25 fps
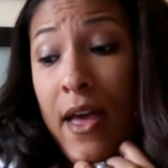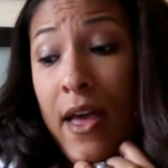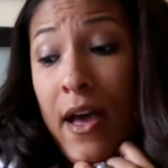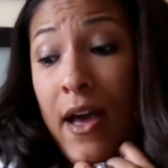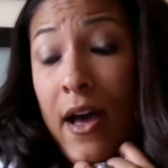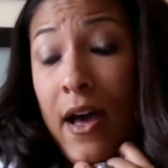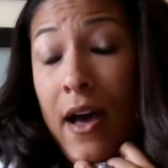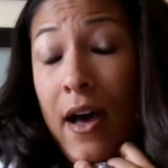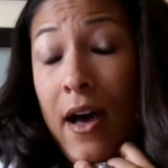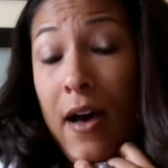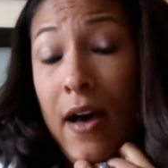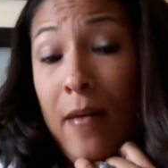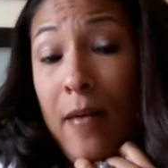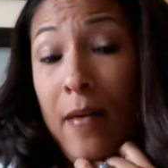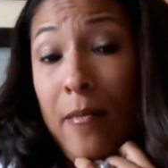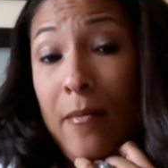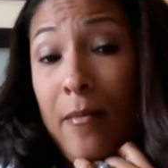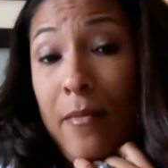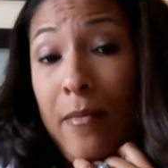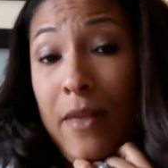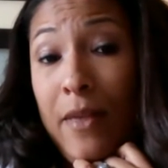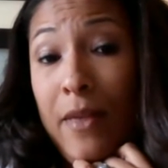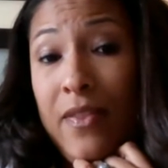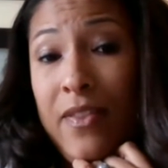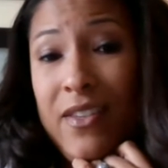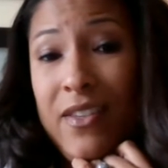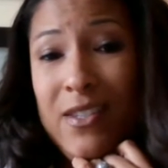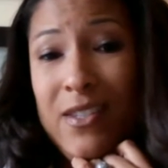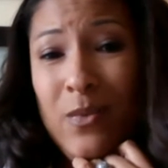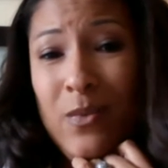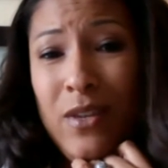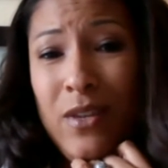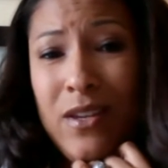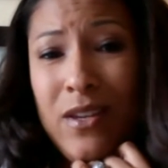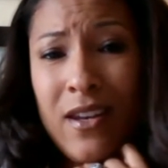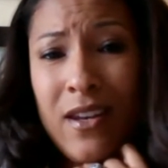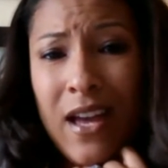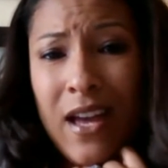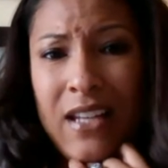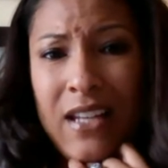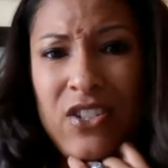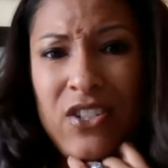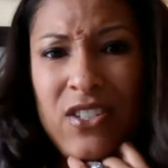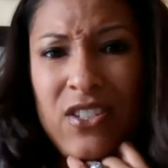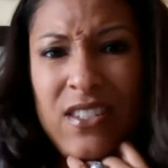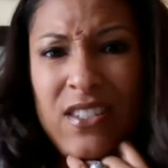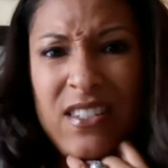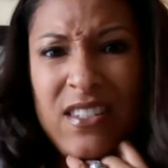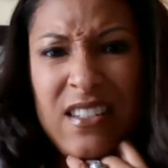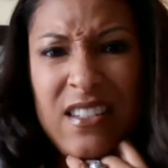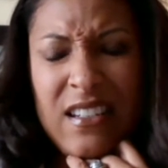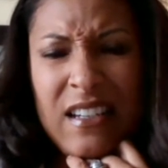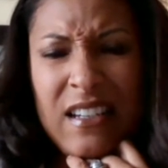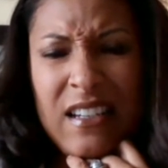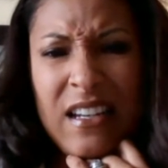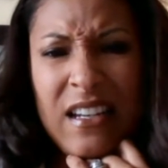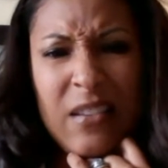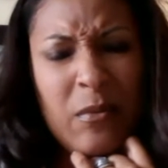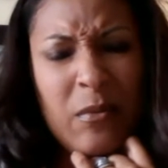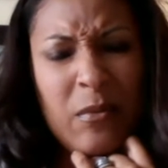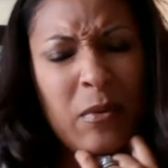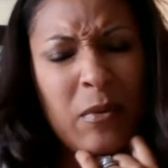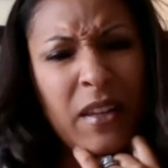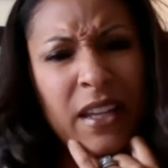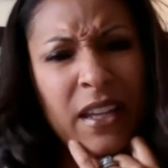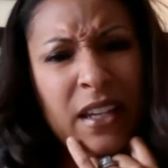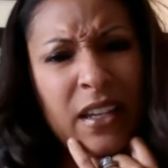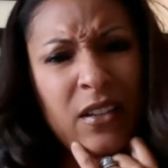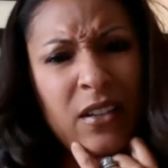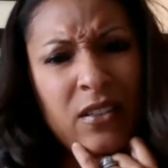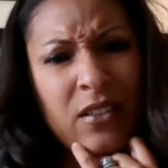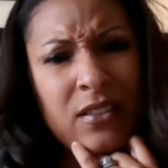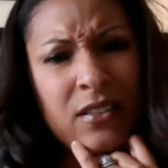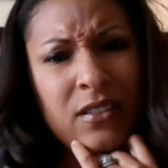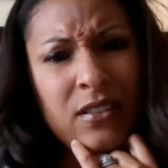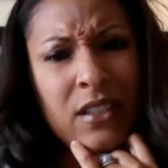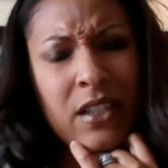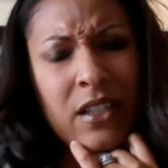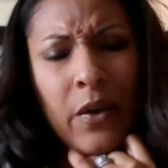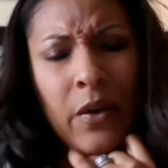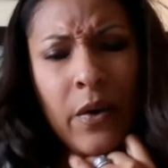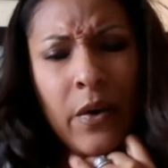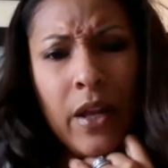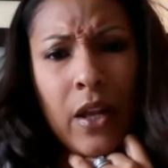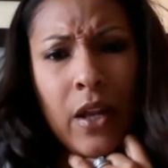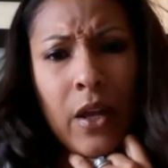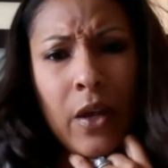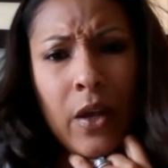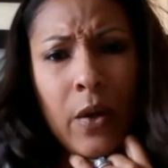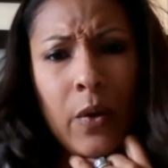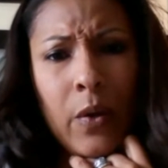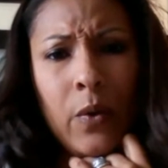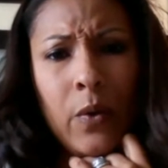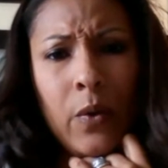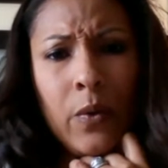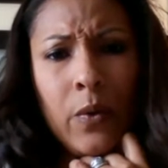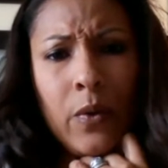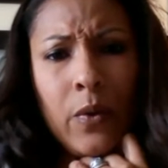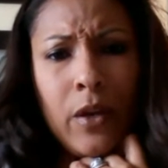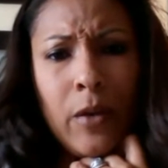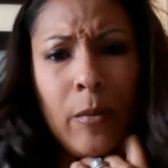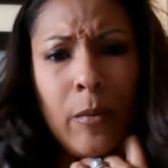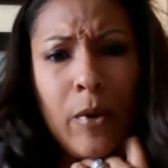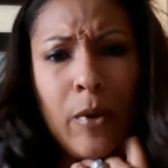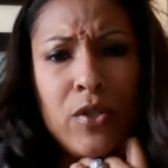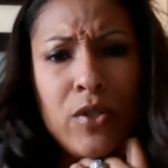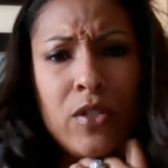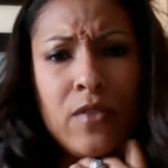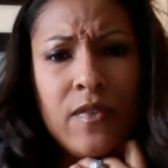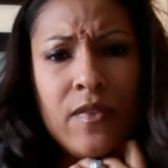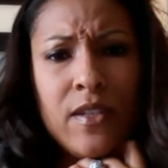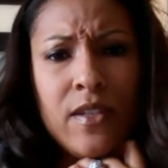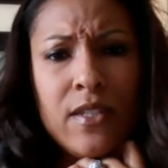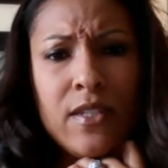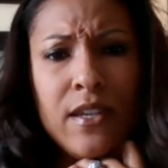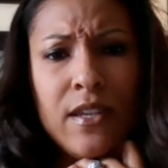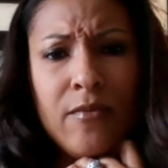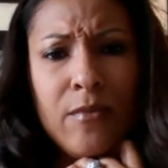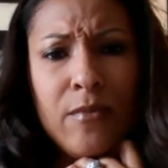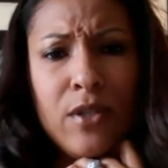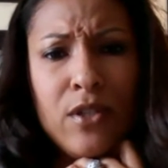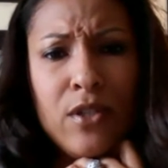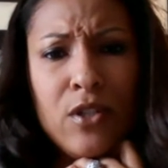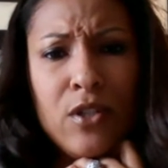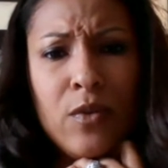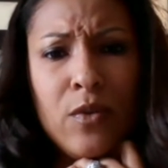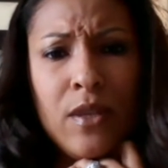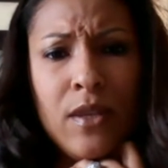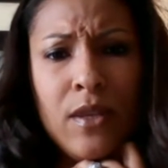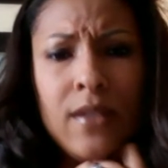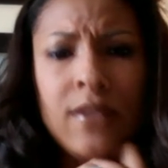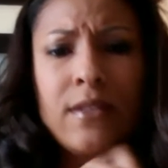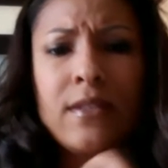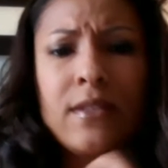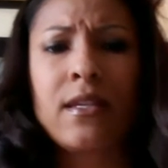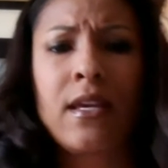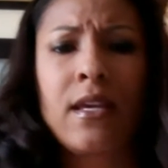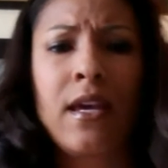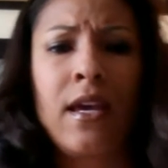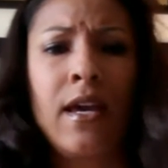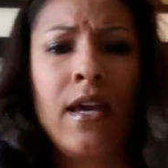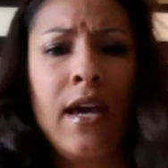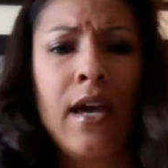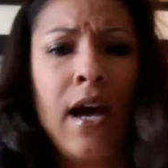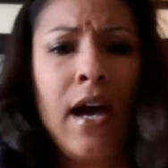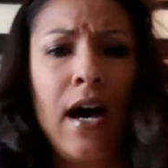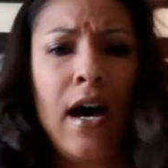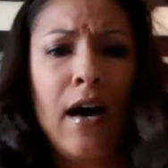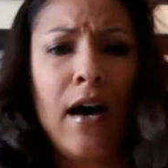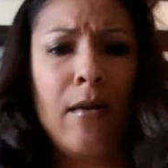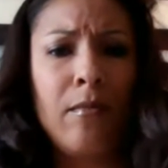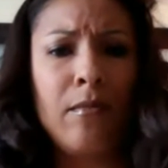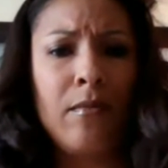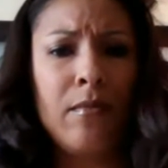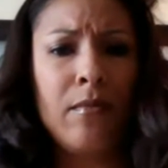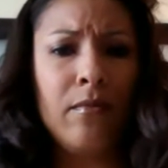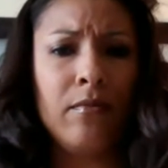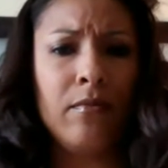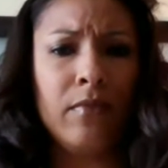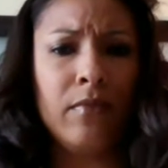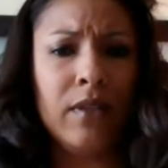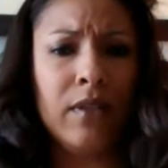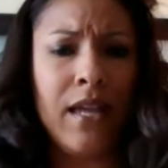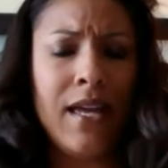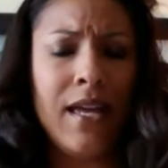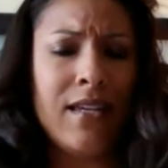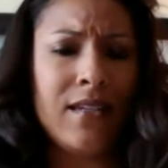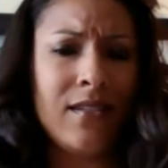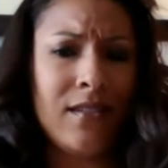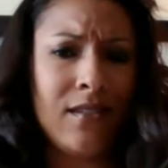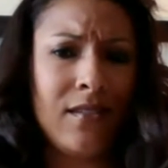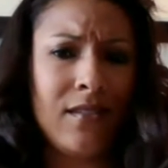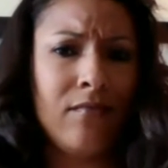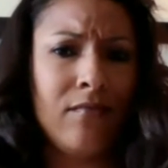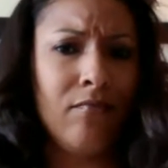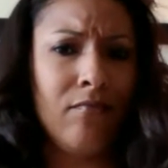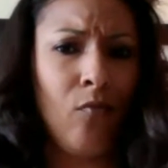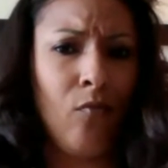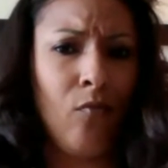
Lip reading: And this one, I just kind of am like, hello, most of us have been doing this way less